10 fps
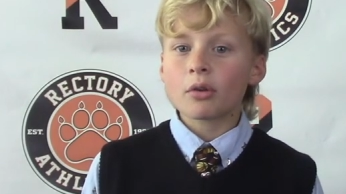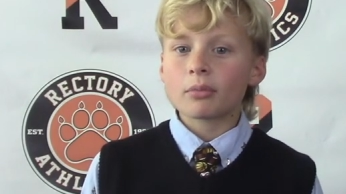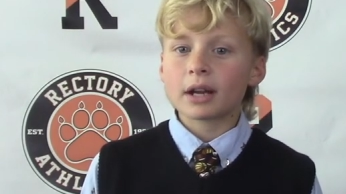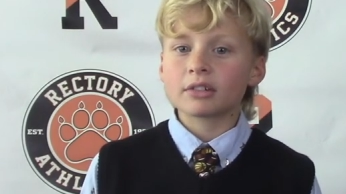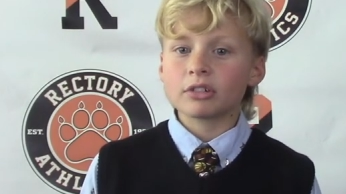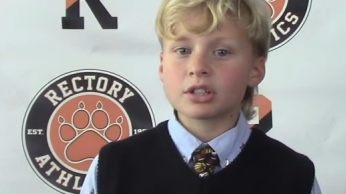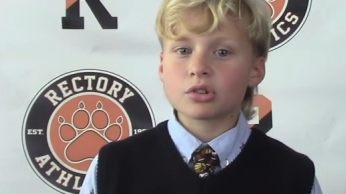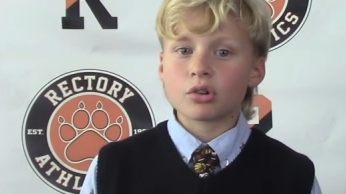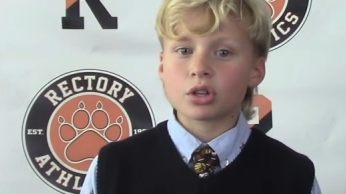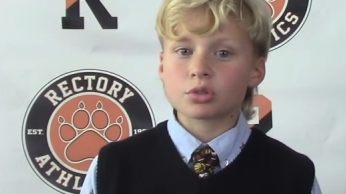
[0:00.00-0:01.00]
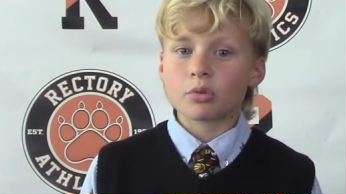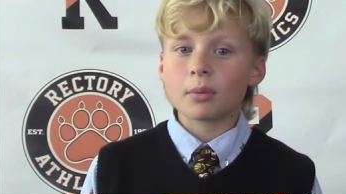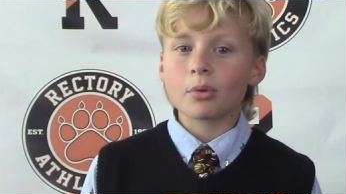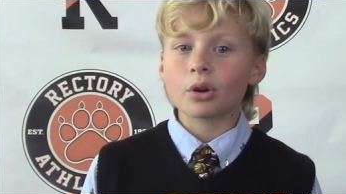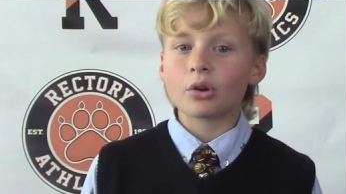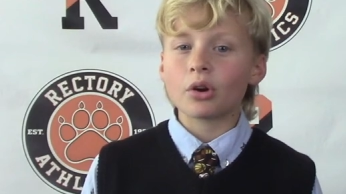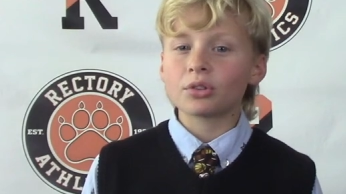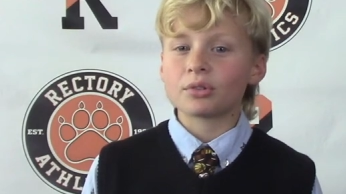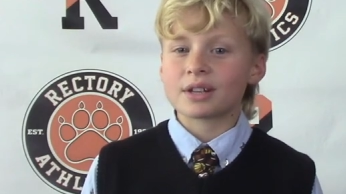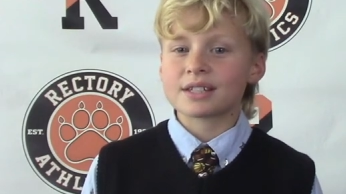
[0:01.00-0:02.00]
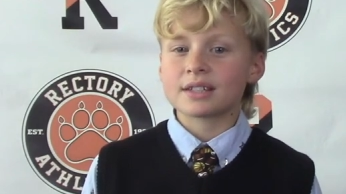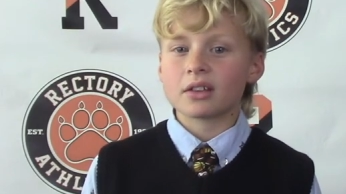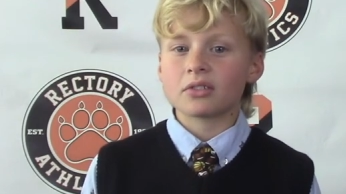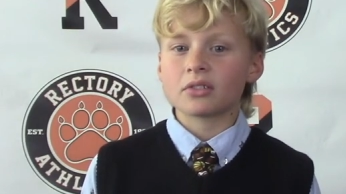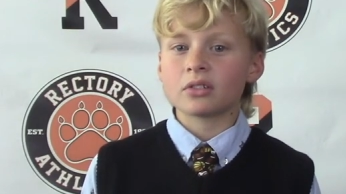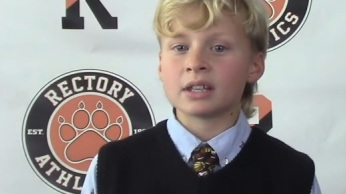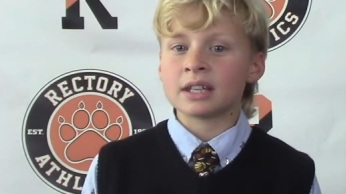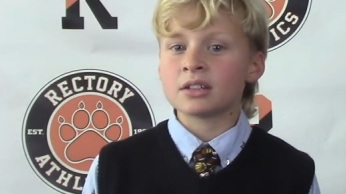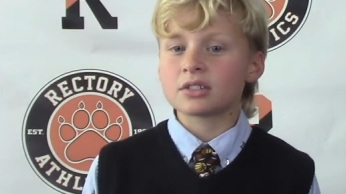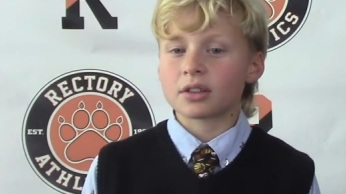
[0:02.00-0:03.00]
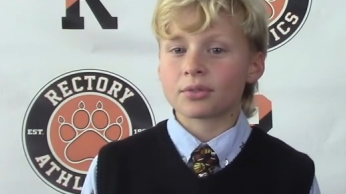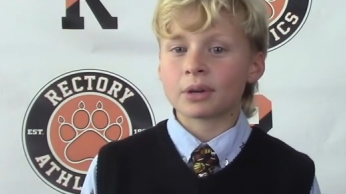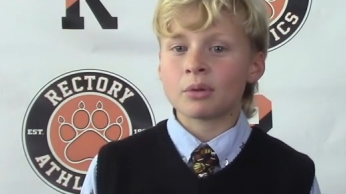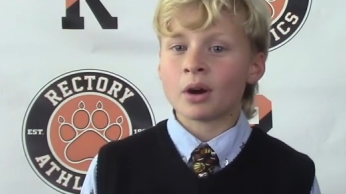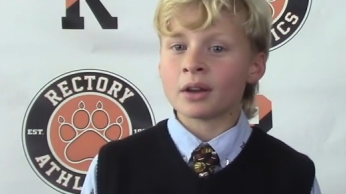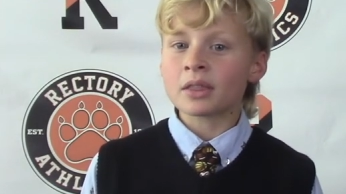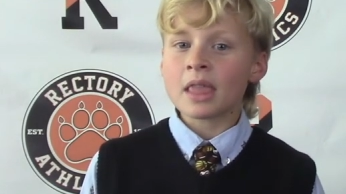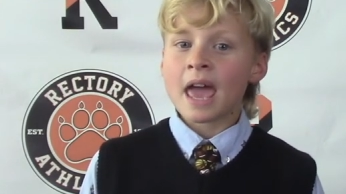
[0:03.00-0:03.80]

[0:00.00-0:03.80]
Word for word: Rectory scores one more goal to extend the lead to 3 1,